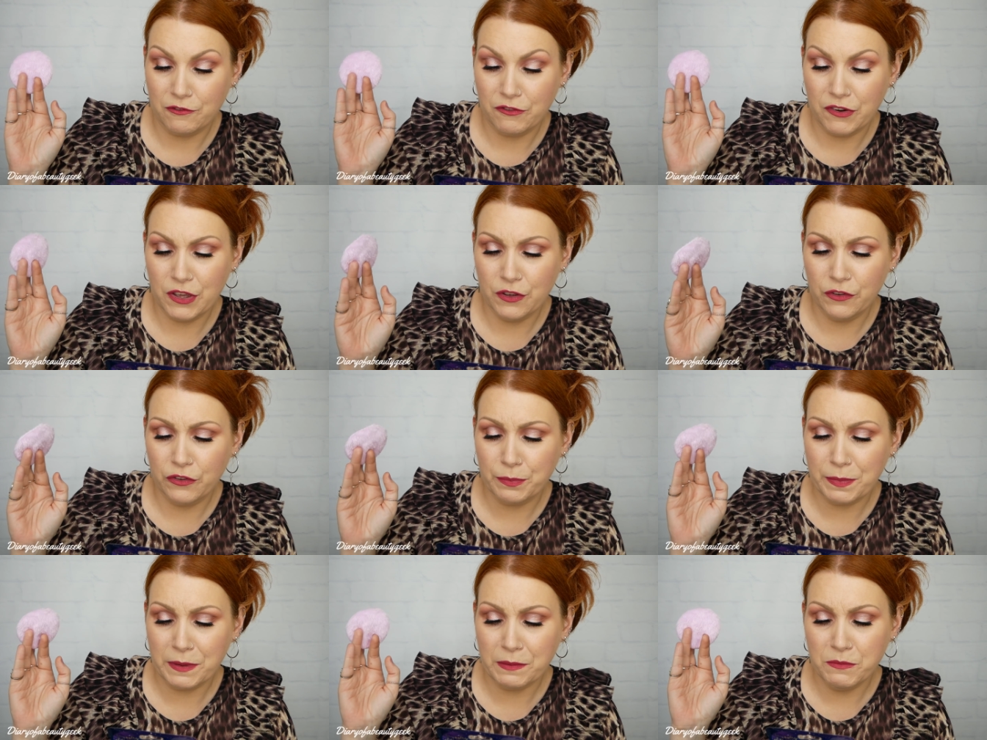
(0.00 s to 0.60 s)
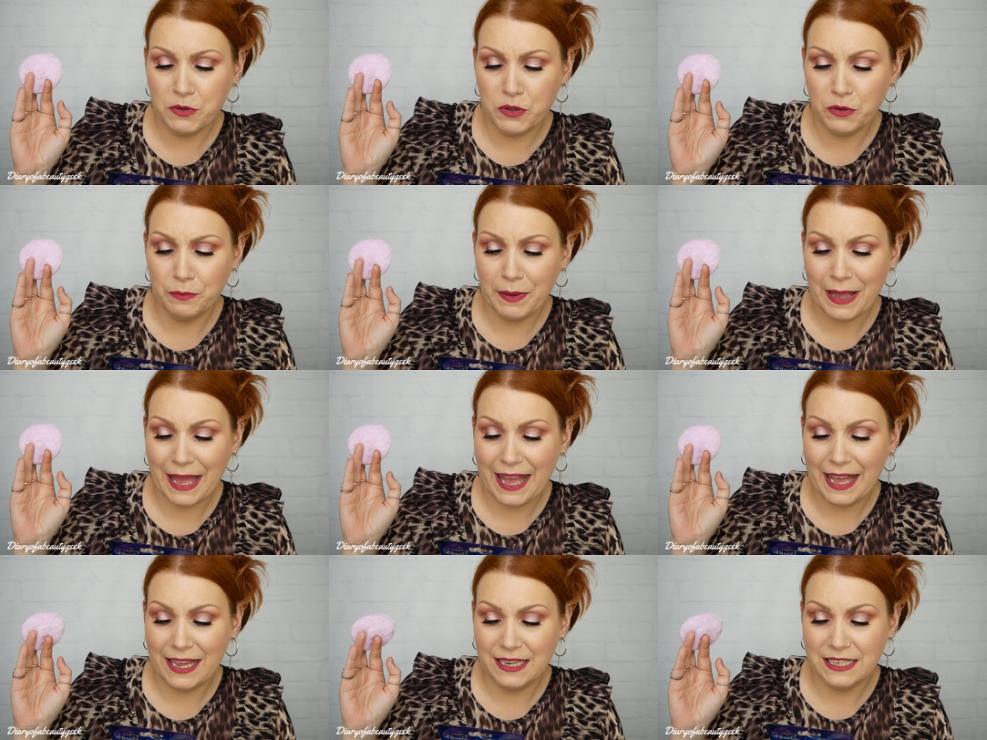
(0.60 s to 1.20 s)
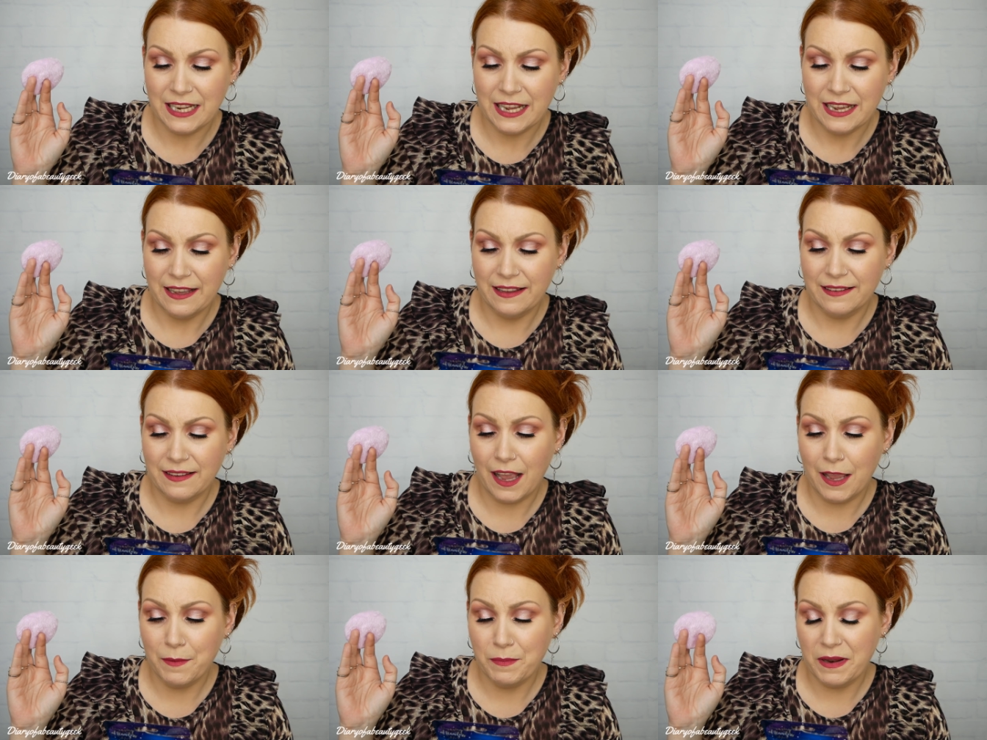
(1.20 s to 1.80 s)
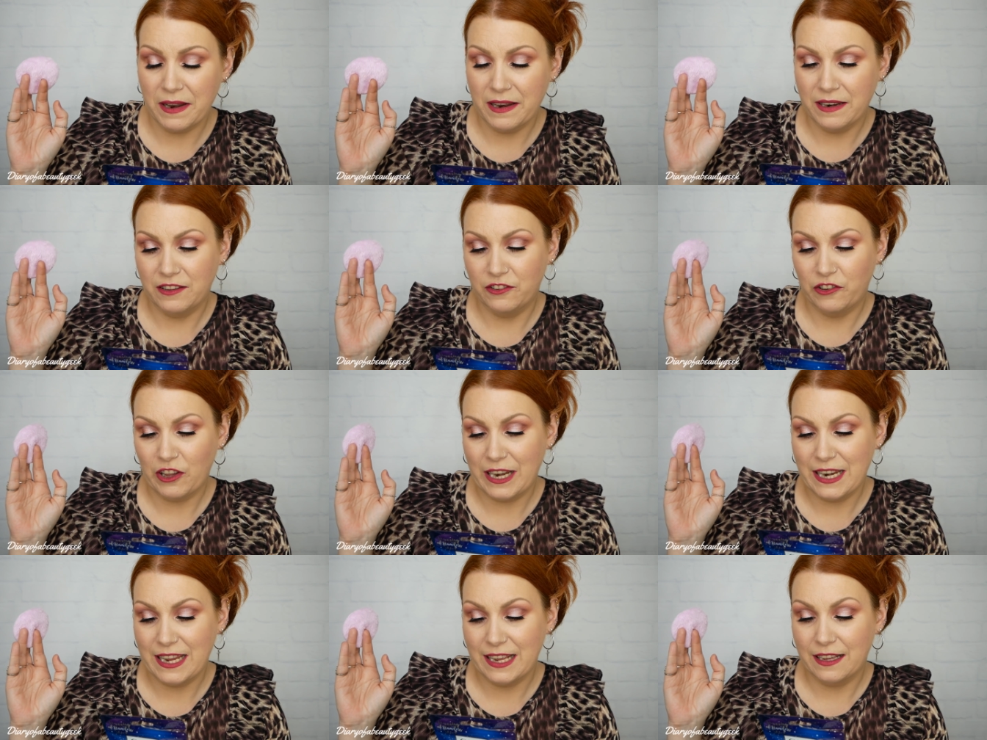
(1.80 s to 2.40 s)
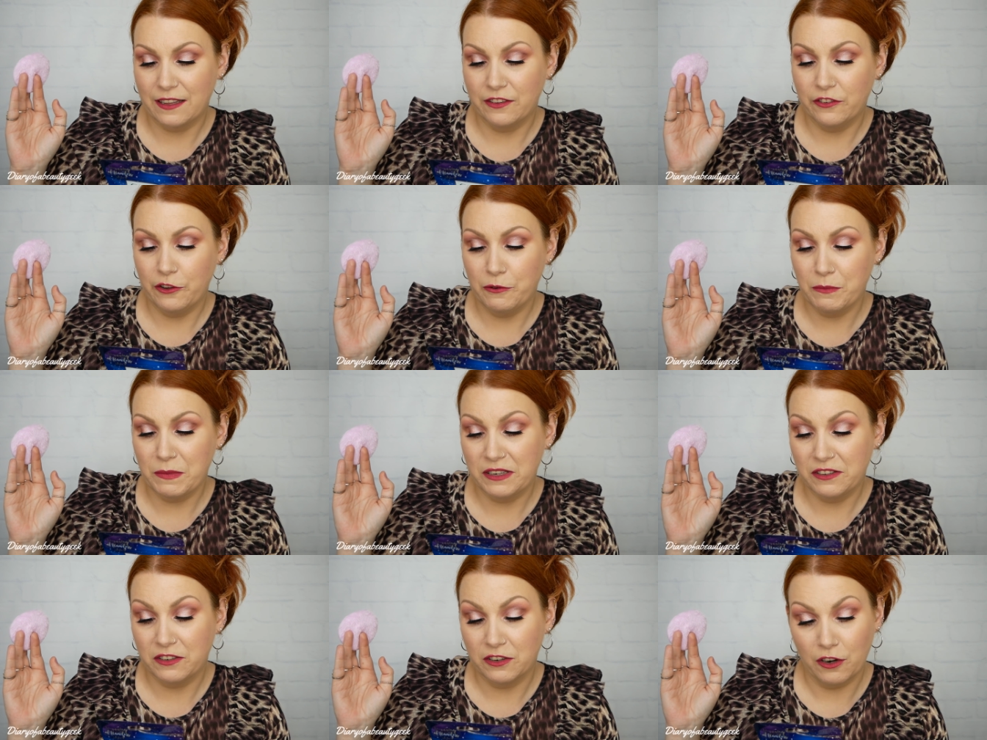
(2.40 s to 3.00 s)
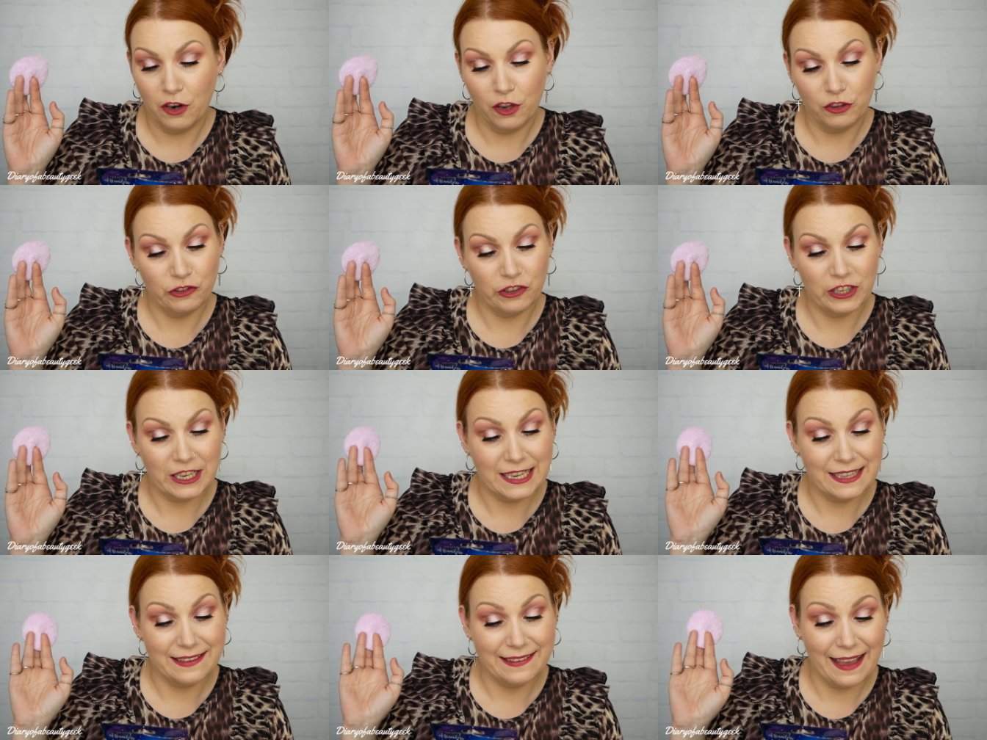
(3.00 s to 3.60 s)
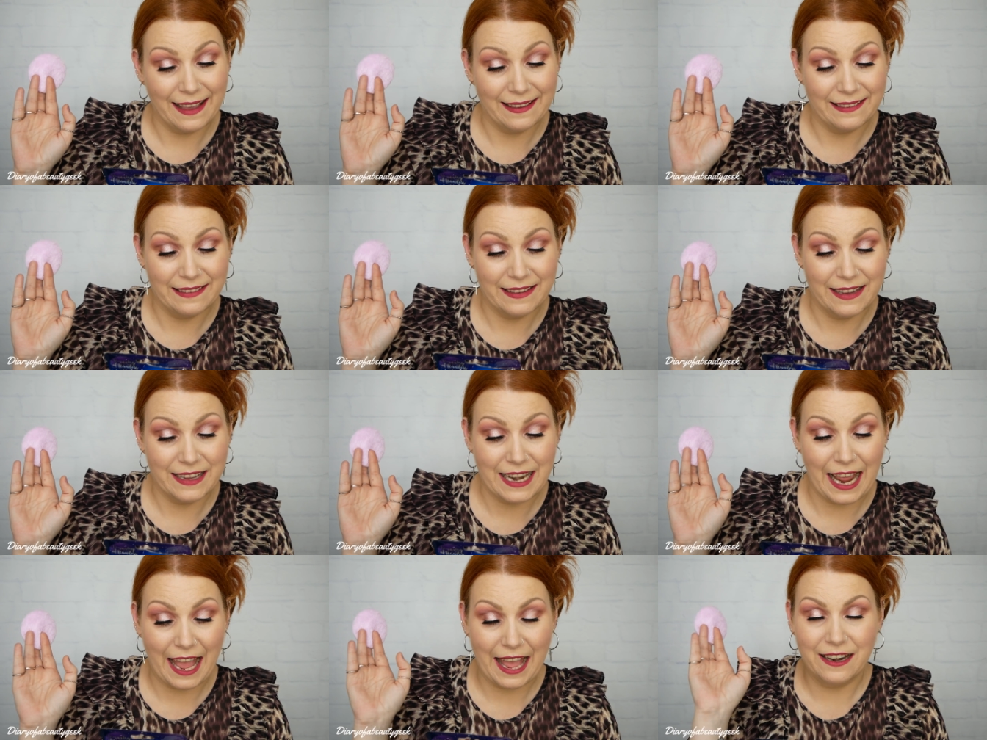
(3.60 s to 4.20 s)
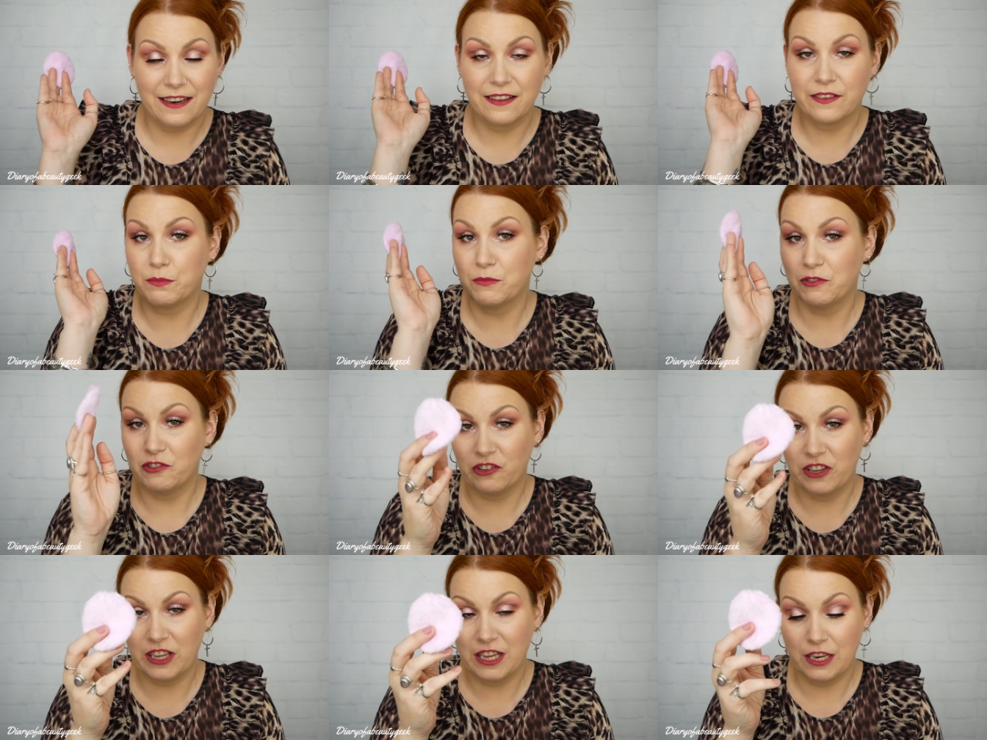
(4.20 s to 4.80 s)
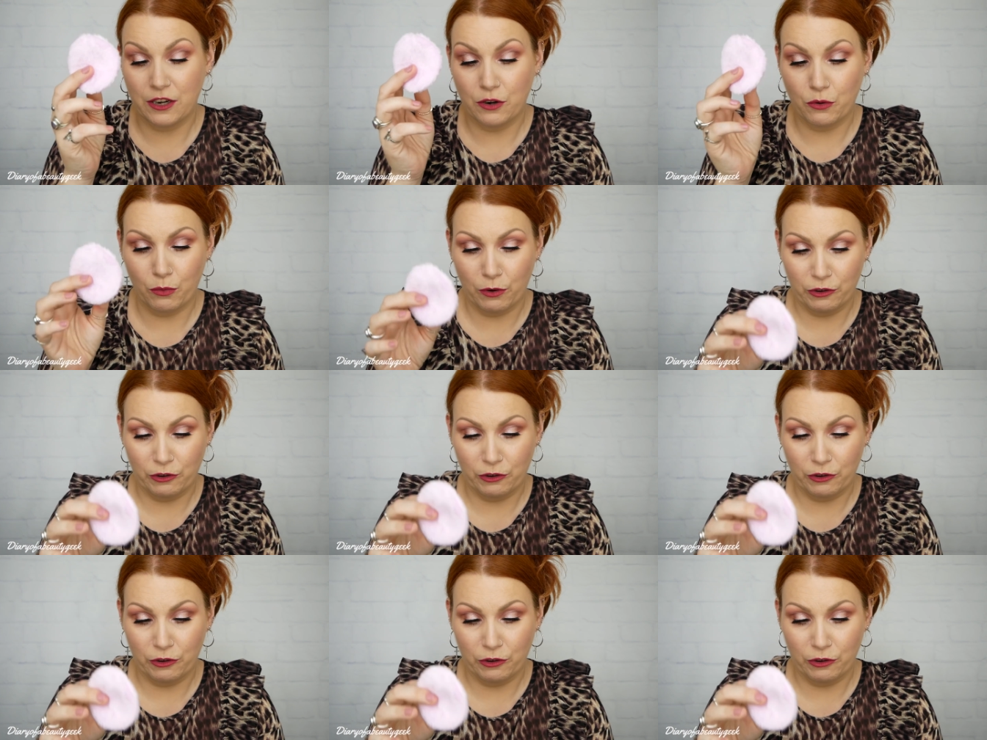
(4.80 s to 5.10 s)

The reusable moon pad is hypoallergenic and dermatologically tested, and it's machine